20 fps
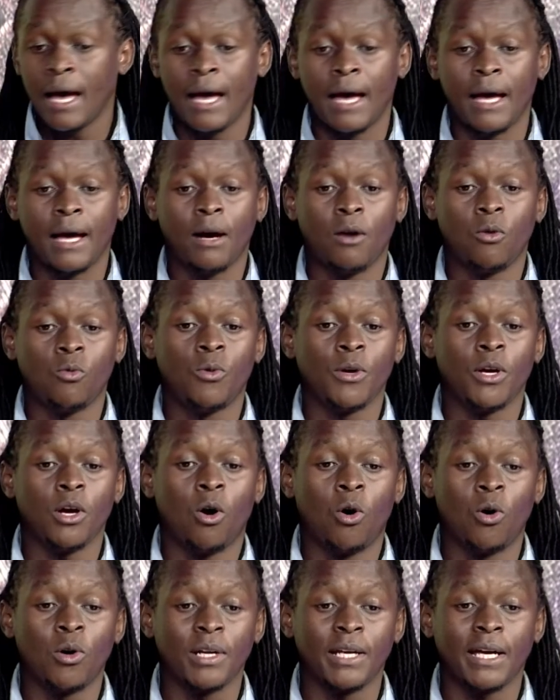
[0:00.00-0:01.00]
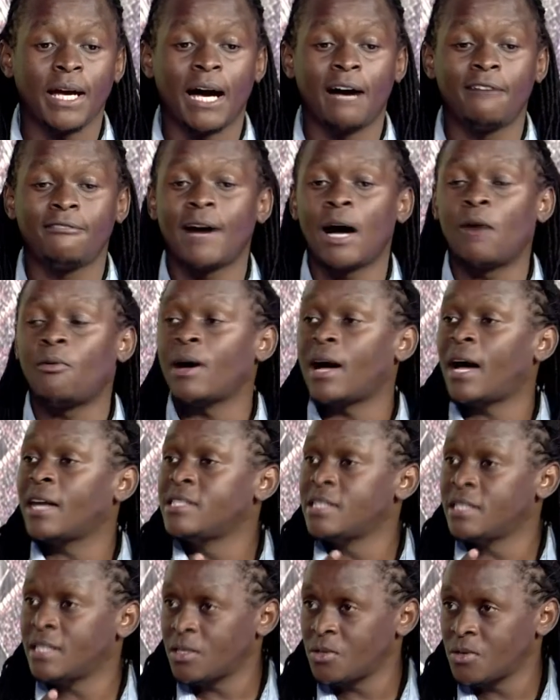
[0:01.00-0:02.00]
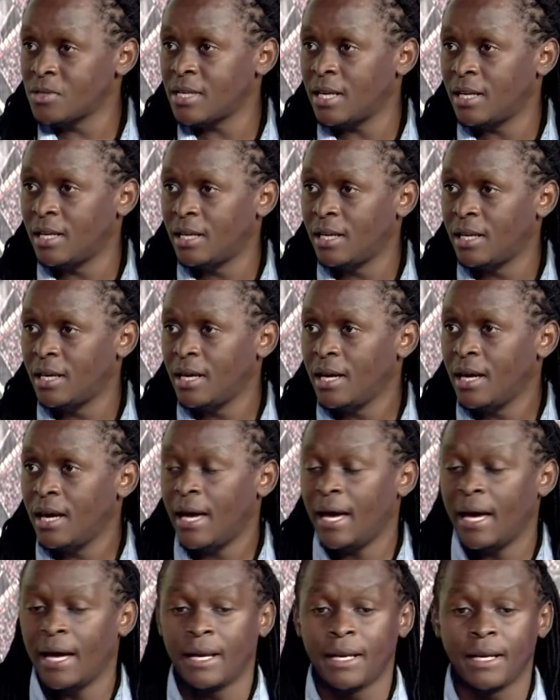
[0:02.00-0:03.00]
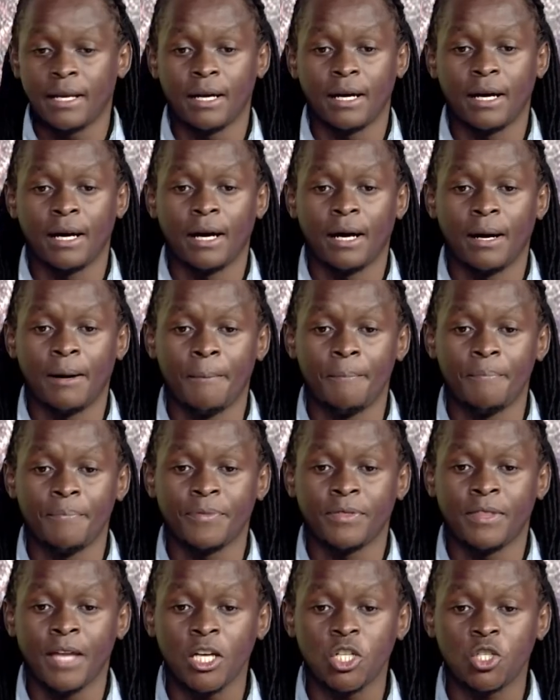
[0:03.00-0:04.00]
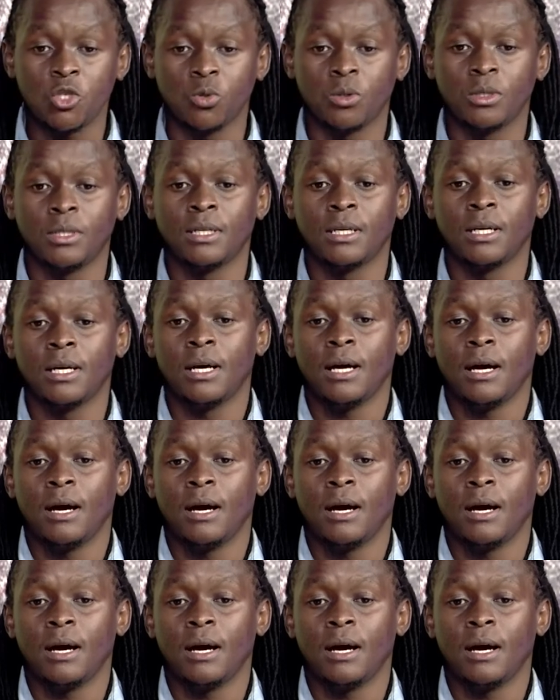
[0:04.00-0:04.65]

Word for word: Uh, we only have our agenda to sell. And uh, they should